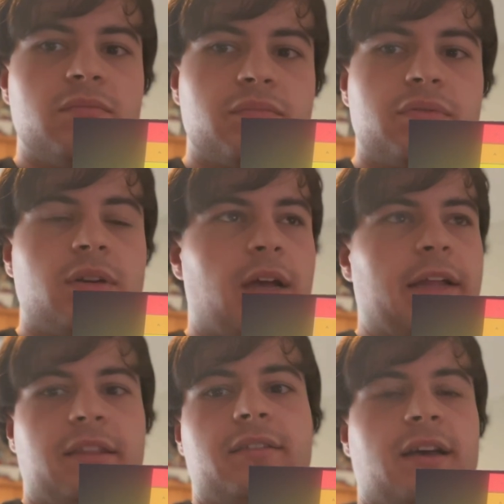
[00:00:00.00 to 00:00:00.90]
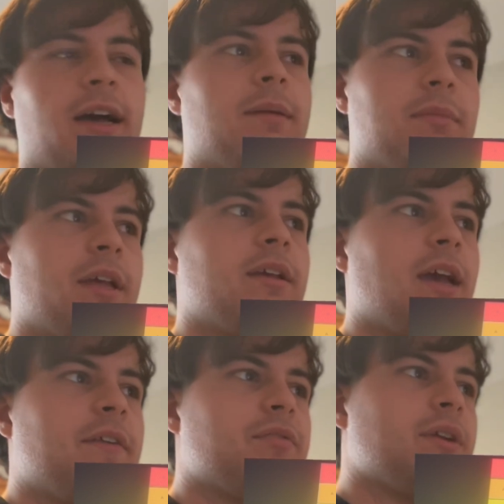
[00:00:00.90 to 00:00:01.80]
at the time,
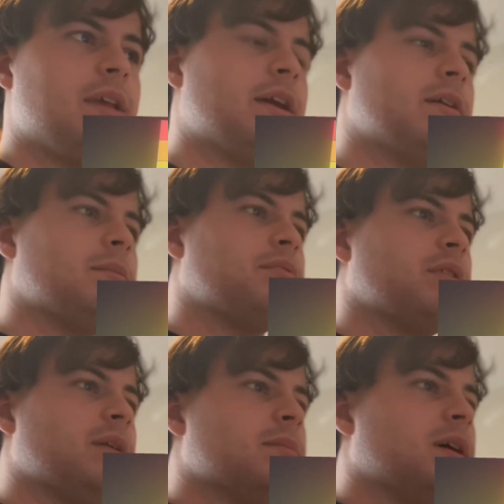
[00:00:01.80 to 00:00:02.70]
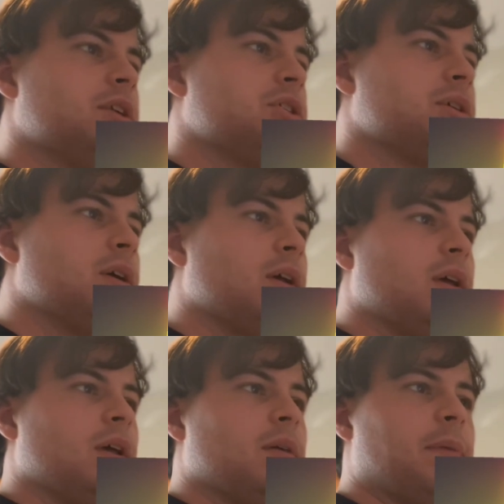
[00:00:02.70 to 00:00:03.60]
every year pretty much,
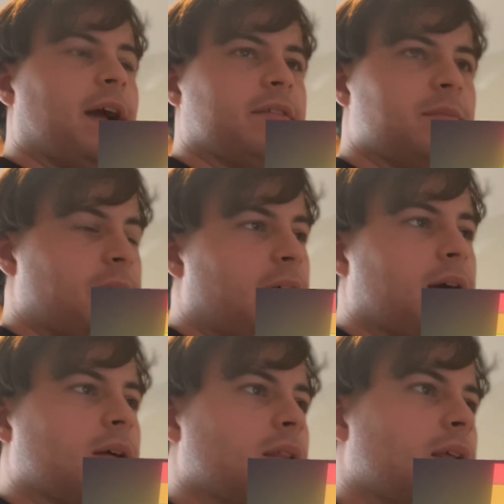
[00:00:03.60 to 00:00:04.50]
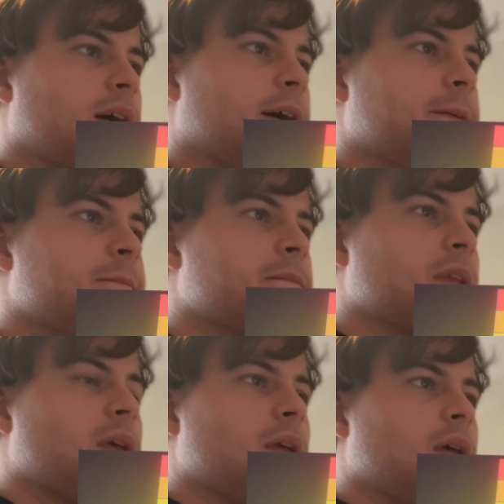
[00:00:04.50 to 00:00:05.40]
back to back a lot.
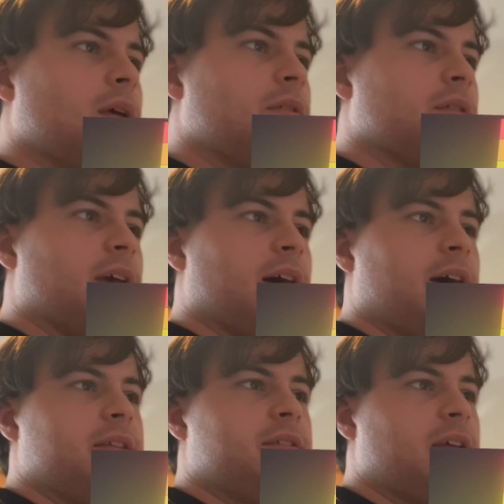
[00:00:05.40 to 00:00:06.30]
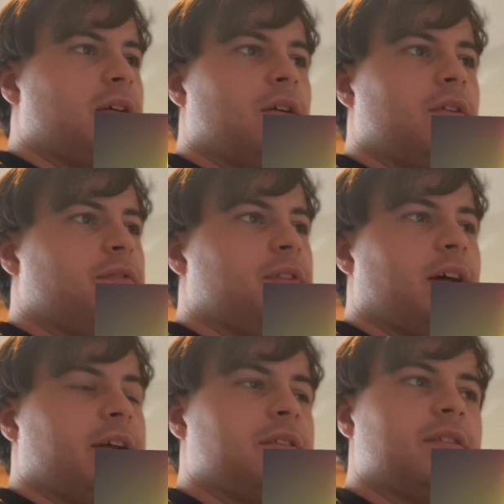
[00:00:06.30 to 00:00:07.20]
So yeah, I think all
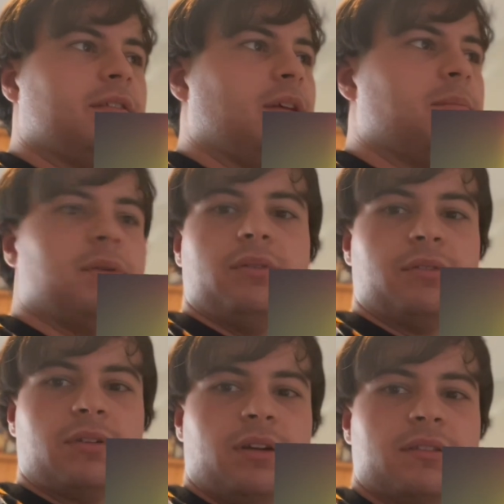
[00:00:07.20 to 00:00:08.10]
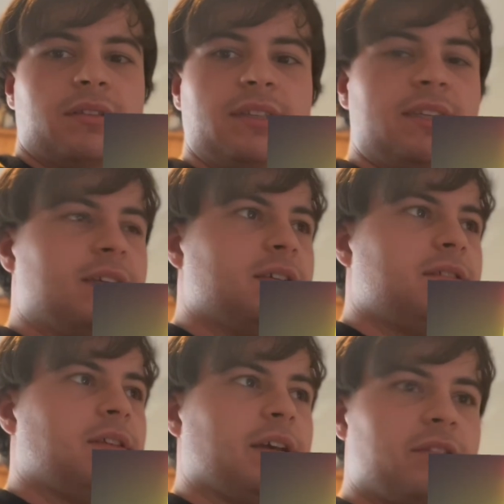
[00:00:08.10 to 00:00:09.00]
fly under the same boat. They're all D
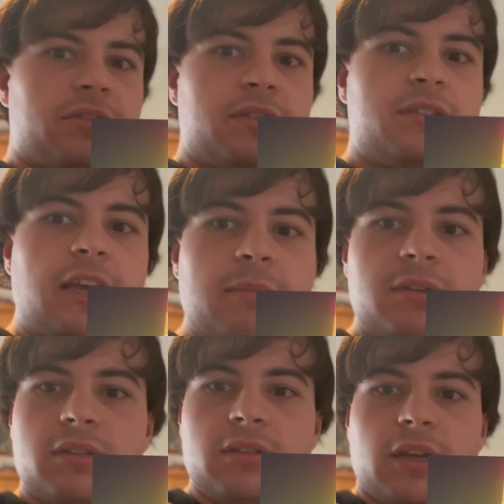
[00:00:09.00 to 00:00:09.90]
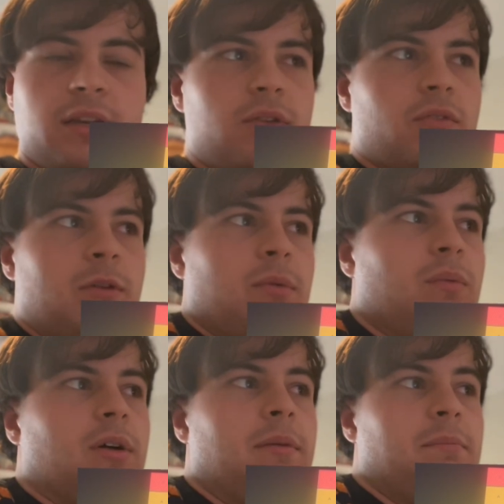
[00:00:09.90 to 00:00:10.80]
because they're the same as any normal
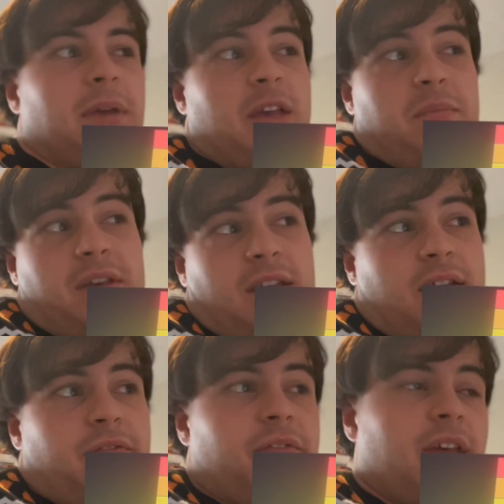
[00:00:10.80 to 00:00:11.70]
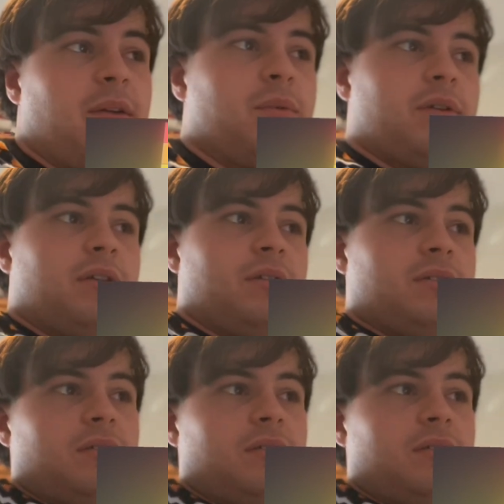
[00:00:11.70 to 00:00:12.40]
one. Maybe if they were